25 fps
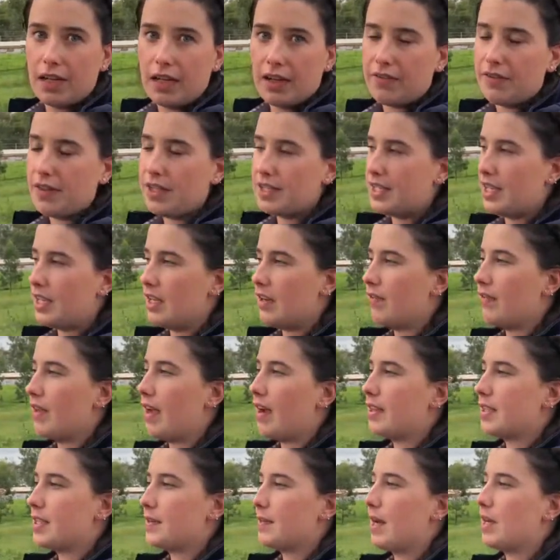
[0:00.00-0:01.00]
if there's any of
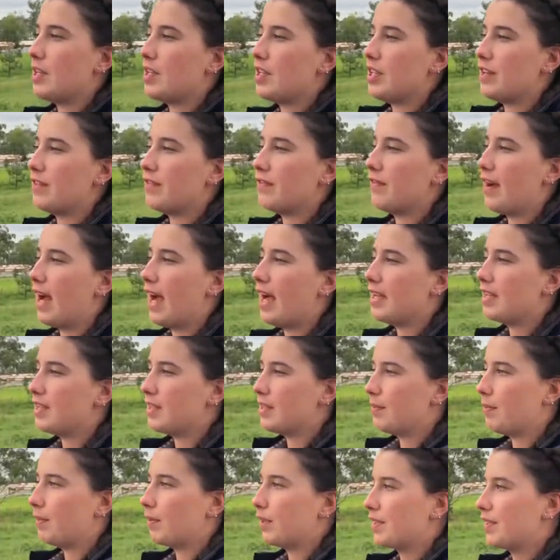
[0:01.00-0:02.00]
that spongy fat
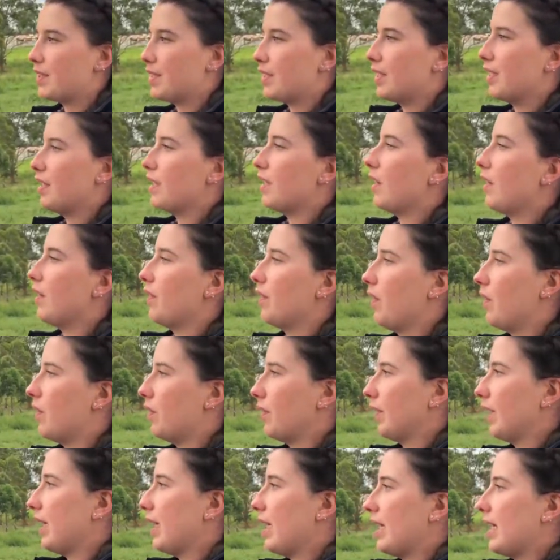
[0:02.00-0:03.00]
deposited along
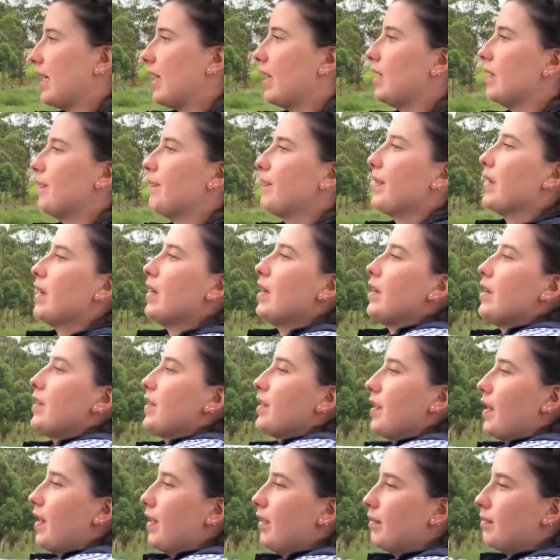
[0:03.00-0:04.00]
here.
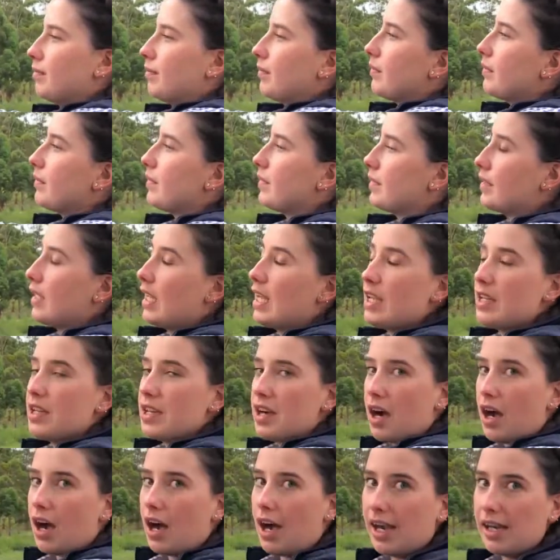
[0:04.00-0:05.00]
So in
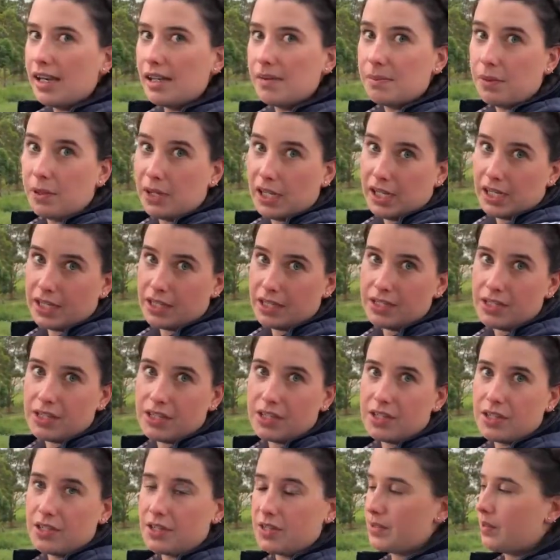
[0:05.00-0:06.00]
your higher body
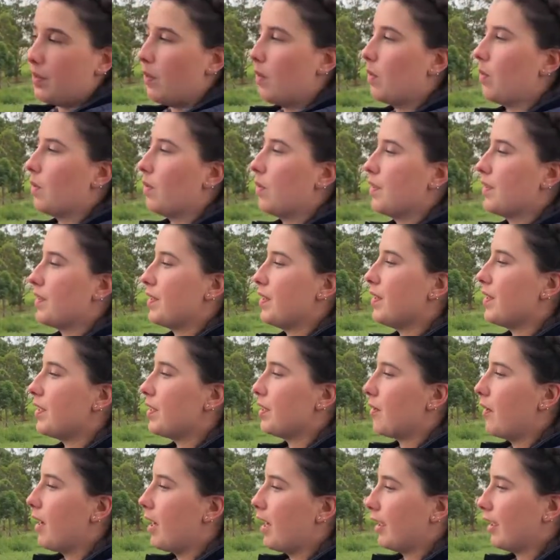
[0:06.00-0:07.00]
condition score horses,
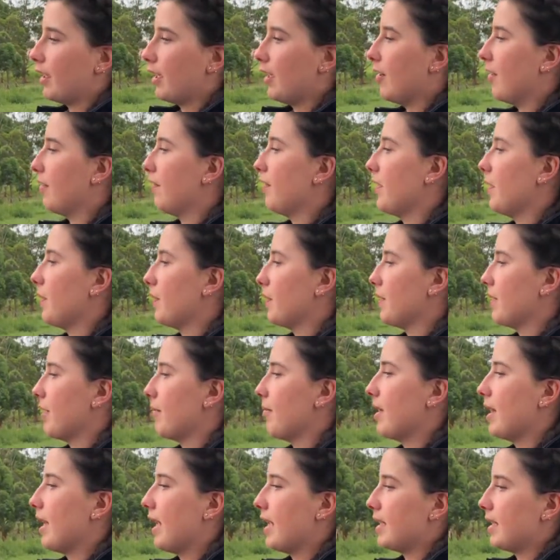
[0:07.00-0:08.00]
you are going to feel
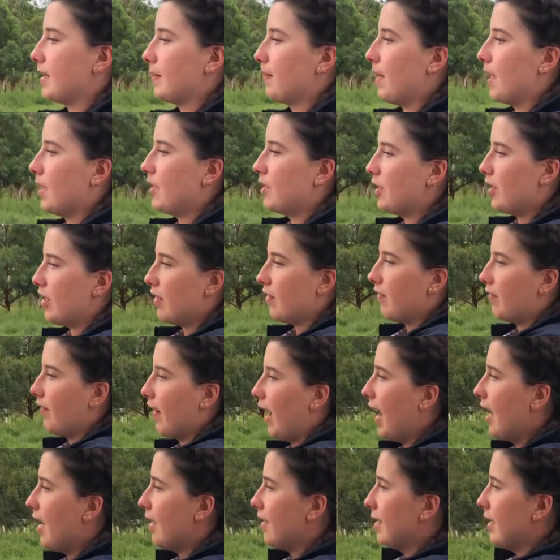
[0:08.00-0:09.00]
some of that spongy
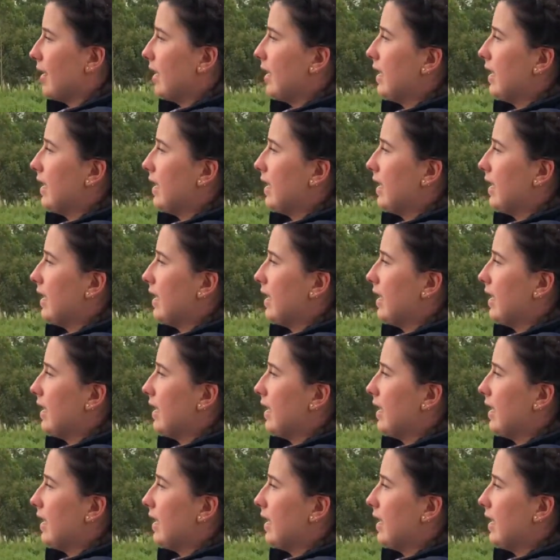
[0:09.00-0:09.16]
fat,